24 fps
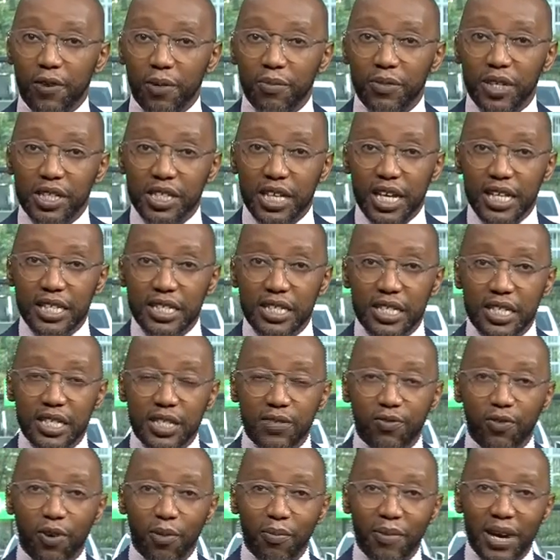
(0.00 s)
from the
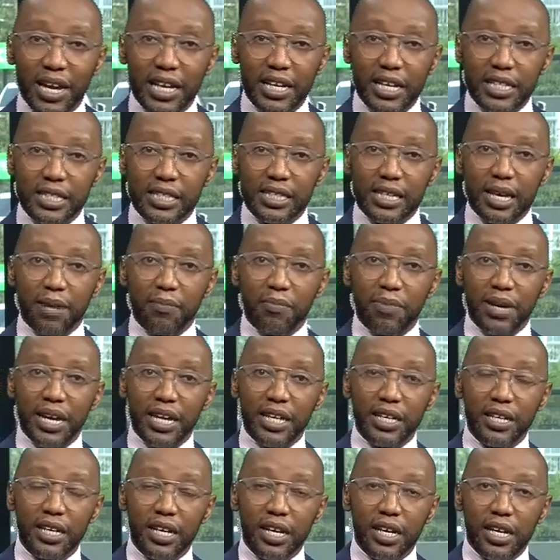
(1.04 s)
Justice for Miners
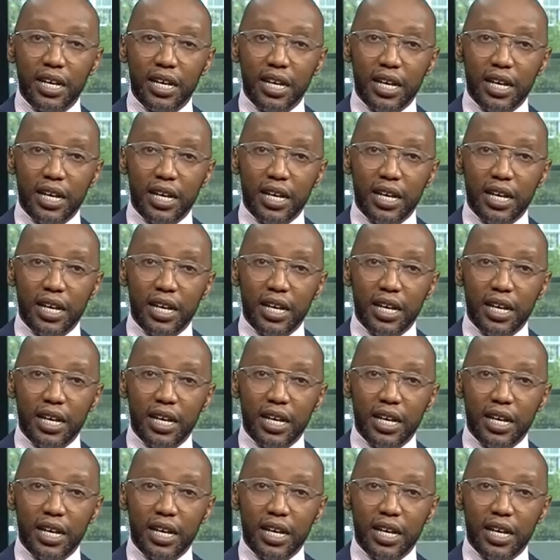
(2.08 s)
campaign,